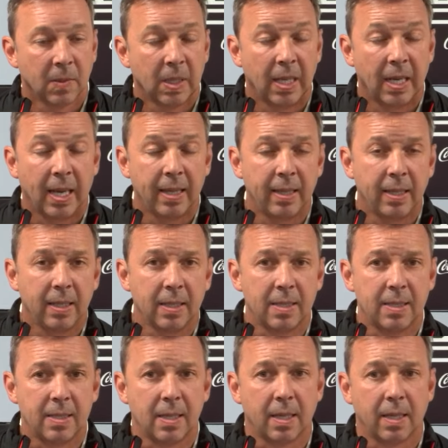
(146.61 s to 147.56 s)
Yeah, I think
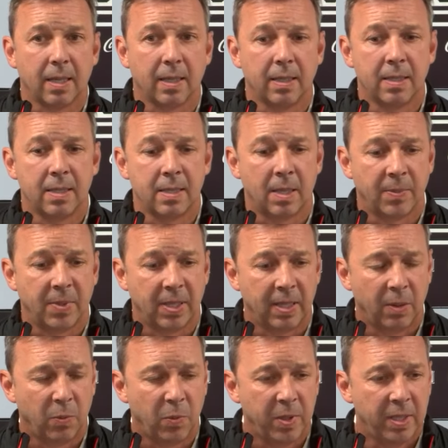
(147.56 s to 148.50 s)
it's something
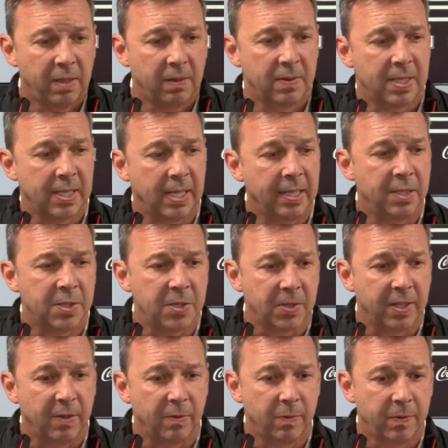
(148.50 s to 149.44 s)
that we as an
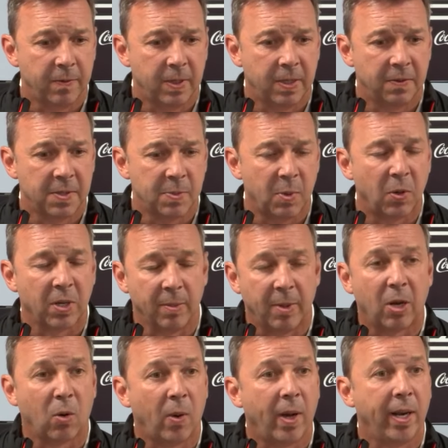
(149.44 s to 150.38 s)
industry have spoken
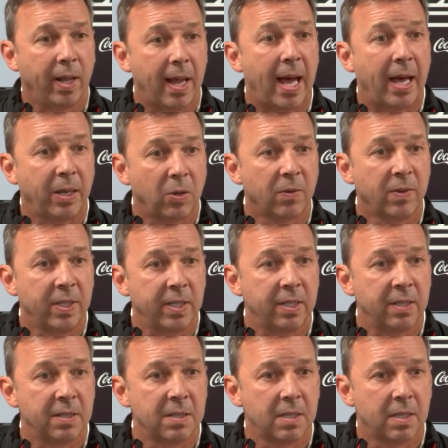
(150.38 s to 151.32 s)
about quite a lot over the
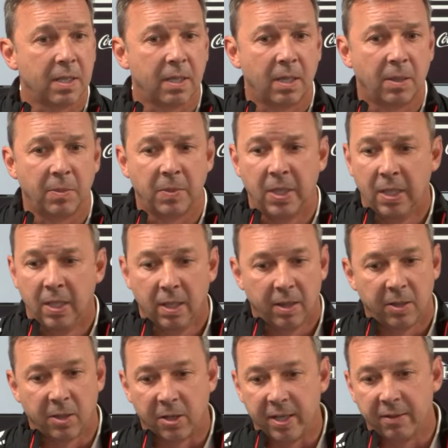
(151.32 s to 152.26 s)
years,
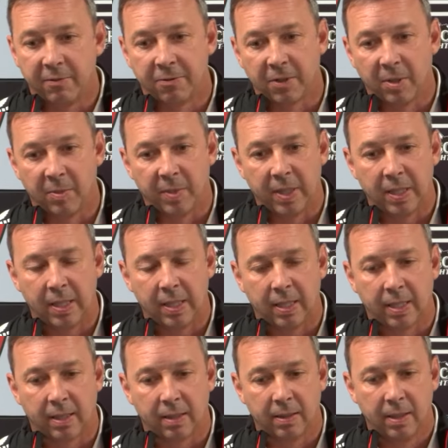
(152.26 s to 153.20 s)
learning from
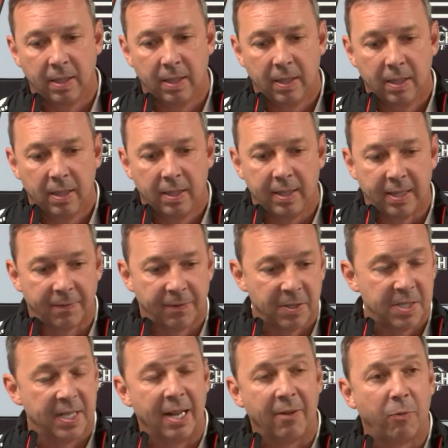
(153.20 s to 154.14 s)
the
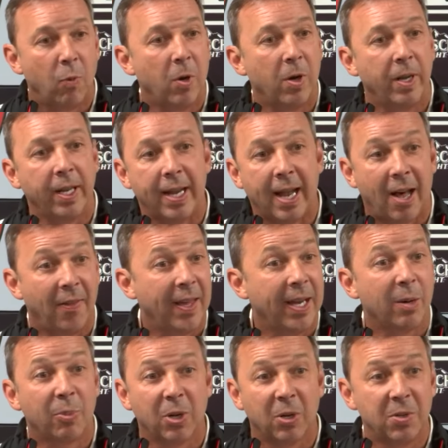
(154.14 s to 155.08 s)
efforts in F1 and how they
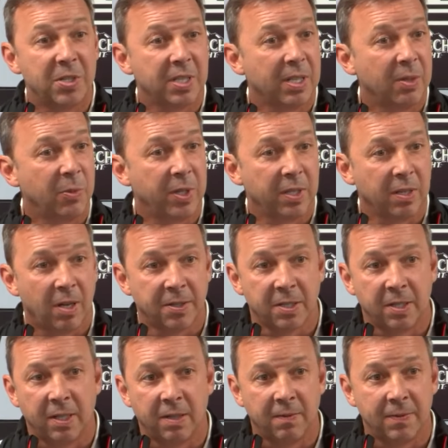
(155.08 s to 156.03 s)
approach it with the
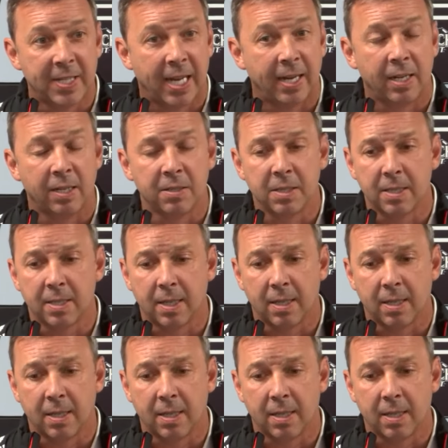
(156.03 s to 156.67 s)
alternative tires.